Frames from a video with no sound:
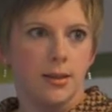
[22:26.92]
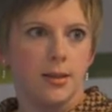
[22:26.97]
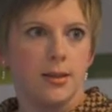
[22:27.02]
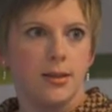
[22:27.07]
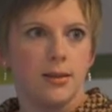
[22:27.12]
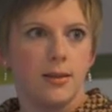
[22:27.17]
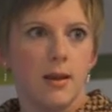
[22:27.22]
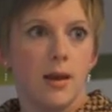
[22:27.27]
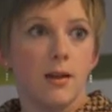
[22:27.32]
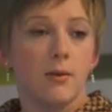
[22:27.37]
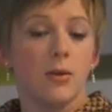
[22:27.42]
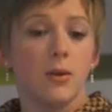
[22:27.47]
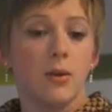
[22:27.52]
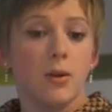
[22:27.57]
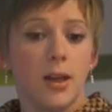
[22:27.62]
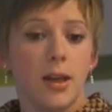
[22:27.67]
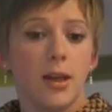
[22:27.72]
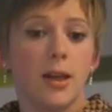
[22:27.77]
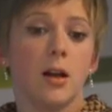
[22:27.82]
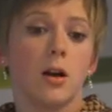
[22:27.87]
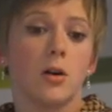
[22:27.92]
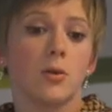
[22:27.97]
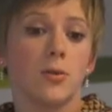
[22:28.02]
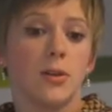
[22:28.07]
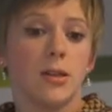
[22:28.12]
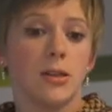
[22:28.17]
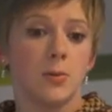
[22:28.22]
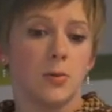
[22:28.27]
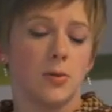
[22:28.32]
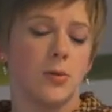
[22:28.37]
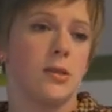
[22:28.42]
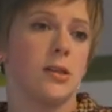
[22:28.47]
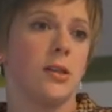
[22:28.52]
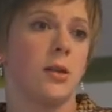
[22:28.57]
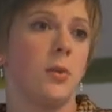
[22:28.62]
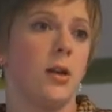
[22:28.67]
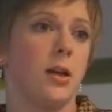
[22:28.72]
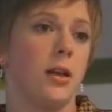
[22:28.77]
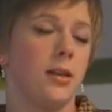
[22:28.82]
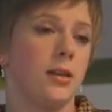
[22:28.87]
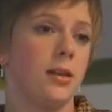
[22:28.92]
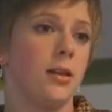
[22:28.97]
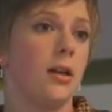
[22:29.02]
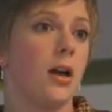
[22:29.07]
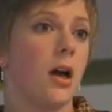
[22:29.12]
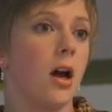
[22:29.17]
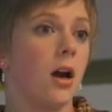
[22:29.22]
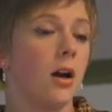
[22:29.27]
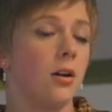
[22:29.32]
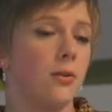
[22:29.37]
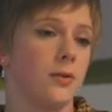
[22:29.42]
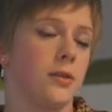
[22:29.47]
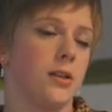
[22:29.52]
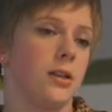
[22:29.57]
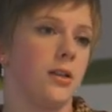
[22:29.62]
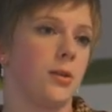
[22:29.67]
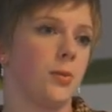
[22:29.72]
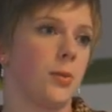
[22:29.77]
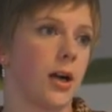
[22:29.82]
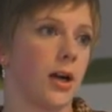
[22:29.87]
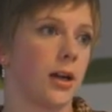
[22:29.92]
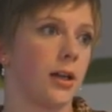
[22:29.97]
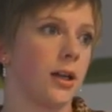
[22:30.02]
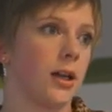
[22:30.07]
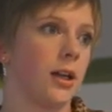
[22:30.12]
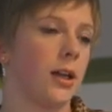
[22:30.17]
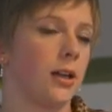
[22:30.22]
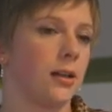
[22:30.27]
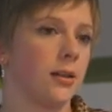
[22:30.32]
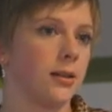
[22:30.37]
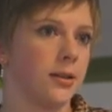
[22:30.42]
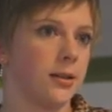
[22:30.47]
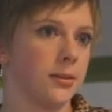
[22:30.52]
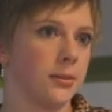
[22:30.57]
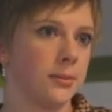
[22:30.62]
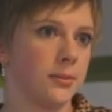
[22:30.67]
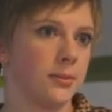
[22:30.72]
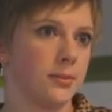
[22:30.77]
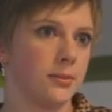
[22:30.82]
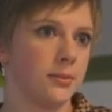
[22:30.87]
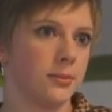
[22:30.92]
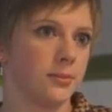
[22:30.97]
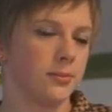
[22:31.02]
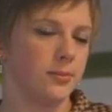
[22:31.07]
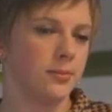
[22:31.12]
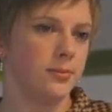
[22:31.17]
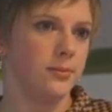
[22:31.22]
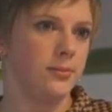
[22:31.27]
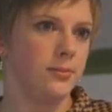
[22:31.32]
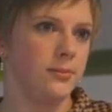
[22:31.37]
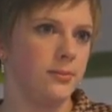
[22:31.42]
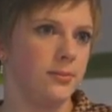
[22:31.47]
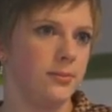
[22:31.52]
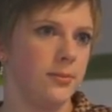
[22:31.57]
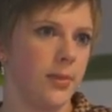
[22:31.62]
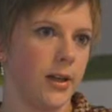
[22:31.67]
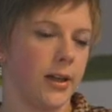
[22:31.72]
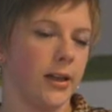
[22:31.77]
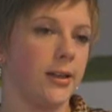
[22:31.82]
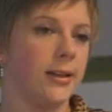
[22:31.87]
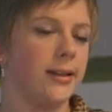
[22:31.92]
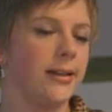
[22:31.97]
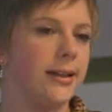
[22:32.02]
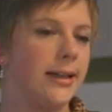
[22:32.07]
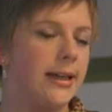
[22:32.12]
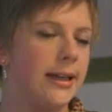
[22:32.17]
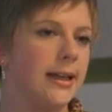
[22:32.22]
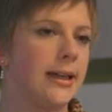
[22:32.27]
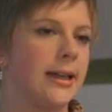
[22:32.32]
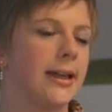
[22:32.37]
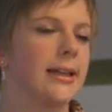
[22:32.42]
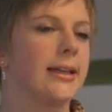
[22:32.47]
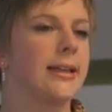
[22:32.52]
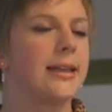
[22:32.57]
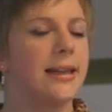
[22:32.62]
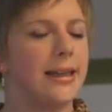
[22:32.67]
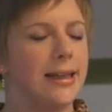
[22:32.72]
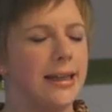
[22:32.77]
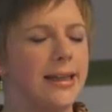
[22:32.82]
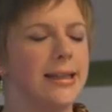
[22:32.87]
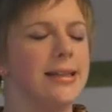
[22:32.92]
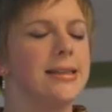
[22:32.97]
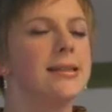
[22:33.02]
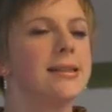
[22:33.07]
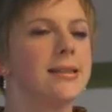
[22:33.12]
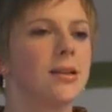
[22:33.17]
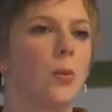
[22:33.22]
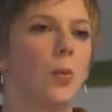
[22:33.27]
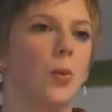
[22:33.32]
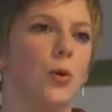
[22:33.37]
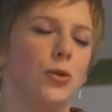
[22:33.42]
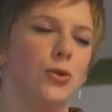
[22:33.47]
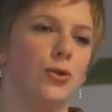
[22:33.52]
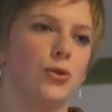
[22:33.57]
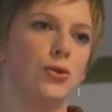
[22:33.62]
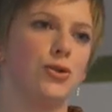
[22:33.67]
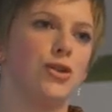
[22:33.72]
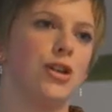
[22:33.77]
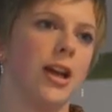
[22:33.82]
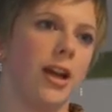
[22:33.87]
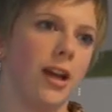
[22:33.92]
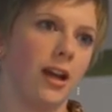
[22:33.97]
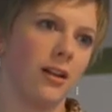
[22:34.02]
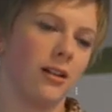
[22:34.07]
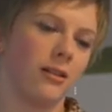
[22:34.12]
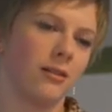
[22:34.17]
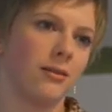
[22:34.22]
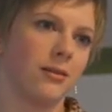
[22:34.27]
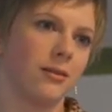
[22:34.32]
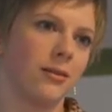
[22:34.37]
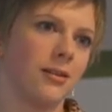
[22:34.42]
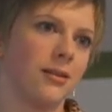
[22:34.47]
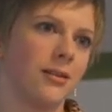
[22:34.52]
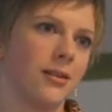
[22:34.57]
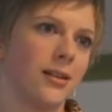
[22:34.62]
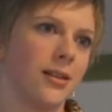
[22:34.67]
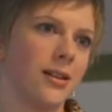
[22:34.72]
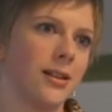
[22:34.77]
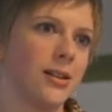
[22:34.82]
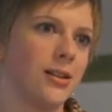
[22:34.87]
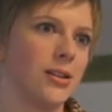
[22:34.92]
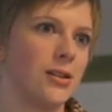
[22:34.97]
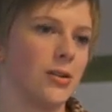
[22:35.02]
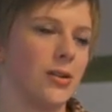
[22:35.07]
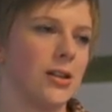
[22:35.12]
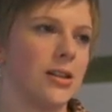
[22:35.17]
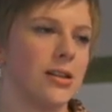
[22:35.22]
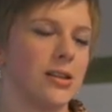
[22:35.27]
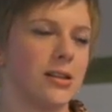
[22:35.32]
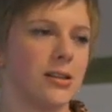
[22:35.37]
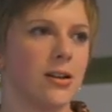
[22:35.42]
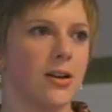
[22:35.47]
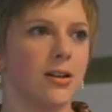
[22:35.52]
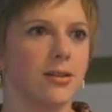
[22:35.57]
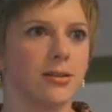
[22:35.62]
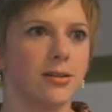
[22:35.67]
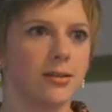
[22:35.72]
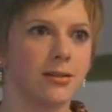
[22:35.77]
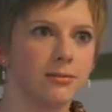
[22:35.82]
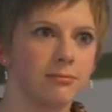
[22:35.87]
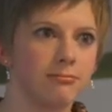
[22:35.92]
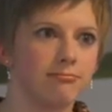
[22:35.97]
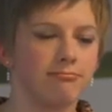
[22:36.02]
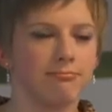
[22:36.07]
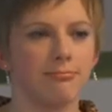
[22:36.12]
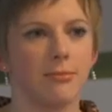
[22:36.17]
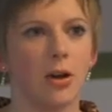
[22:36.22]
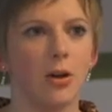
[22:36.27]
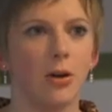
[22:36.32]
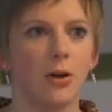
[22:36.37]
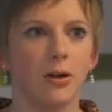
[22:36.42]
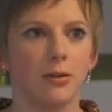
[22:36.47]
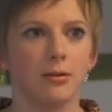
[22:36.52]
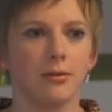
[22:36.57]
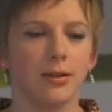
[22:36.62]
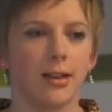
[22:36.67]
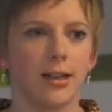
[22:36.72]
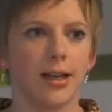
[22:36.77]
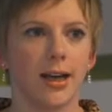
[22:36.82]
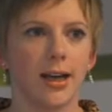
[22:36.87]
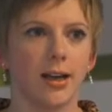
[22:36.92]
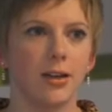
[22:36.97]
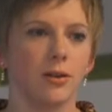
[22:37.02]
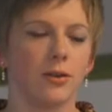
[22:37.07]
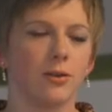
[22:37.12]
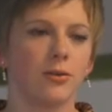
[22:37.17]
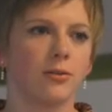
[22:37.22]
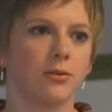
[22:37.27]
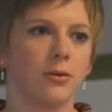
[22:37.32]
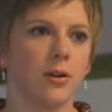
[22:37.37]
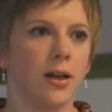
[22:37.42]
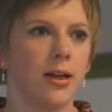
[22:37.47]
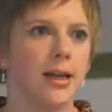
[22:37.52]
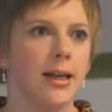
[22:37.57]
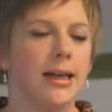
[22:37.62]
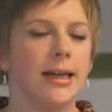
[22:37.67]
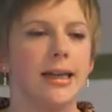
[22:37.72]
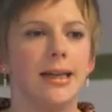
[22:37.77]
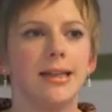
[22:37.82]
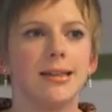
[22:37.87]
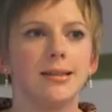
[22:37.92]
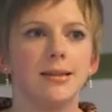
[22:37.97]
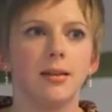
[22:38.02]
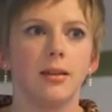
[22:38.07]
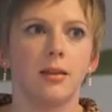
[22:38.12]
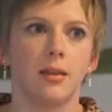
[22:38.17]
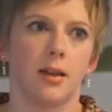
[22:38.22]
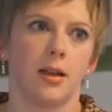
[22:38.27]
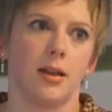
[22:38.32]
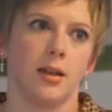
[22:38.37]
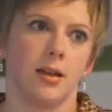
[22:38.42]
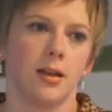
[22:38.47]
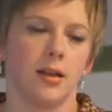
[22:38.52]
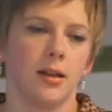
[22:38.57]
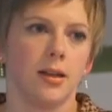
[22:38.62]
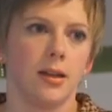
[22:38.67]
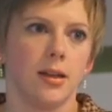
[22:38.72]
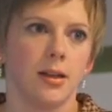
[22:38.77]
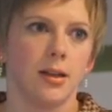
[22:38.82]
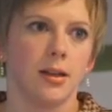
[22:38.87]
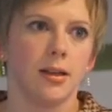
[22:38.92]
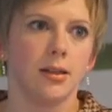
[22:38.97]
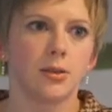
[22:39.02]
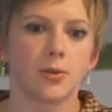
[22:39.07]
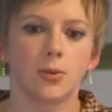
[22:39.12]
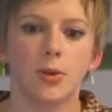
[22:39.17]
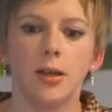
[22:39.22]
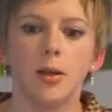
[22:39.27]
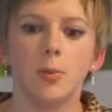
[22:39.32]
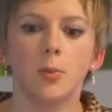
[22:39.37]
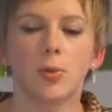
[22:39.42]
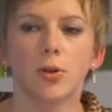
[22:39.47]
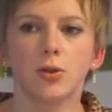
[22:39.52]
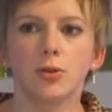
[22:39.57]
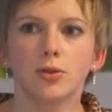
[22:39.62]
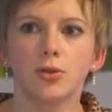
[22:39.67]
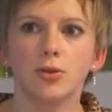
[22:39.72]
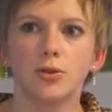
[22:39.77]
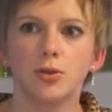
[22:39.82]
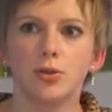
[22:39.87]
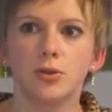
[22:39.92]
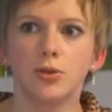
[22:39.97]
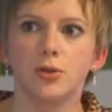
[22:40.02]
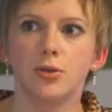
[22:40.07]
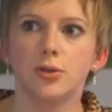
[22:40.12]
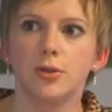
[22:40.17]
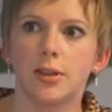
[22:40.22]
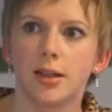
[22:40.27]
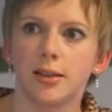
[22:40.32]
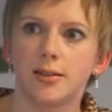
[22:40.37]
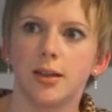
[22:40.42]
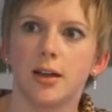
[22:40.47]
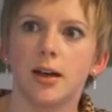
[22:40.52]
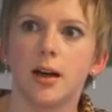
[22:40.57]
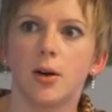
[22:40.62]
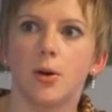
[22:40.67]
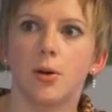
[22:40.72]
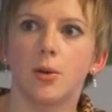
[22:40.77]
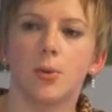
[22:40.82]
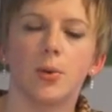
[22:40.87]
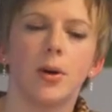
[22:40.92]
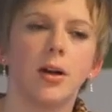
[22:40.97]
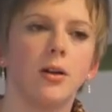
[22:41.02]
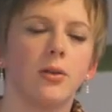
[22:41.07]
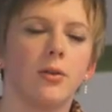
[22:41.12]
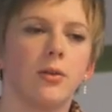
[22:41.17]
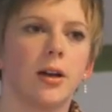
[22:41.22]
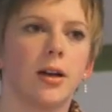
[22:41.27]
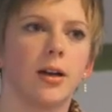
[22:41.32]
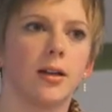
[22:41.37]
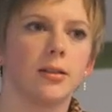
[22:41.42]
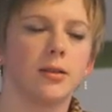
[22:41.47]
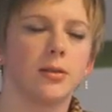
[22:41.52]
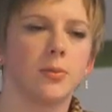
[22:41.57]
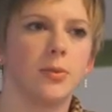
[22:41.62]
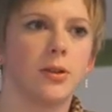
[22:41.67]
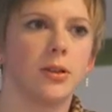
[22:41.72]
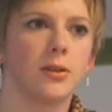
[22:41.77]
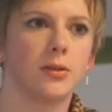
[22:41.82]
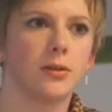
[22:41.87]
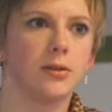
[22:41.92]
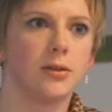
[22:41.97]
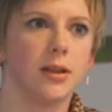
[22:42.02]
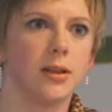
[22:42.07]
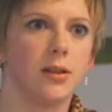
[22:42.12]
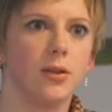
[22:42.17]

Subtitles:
they have the legal responsibility of CE marking. And it can lead someone to jail. So it's not a kind of easy thing. It's really important that they are aware of that because